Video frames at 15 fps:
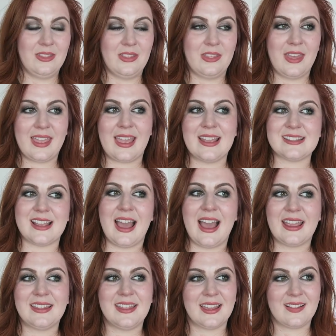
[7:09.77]
The thing is,
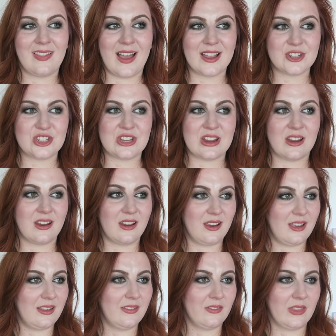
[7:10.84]
I think last
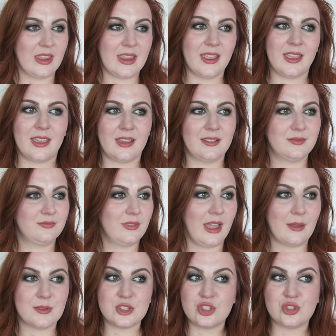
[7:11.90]
year, like,
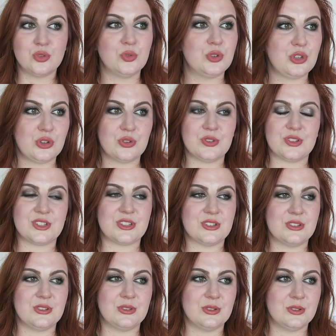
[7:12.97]
I was so new
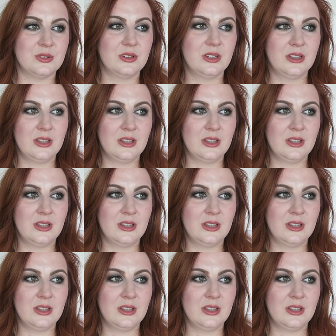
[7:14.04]
to